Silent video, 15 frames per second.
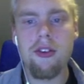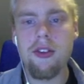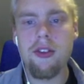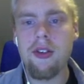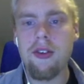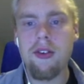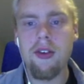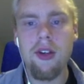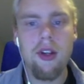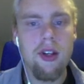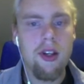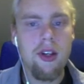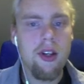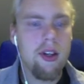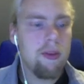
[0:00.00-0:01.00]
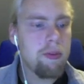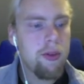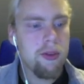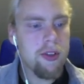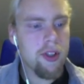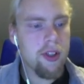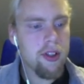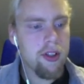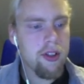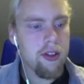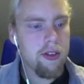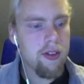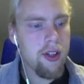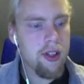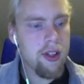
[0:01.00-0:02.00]
too, but we're not going to
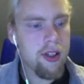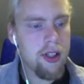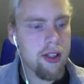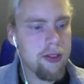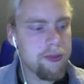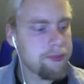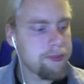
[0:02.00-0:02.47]
do that now.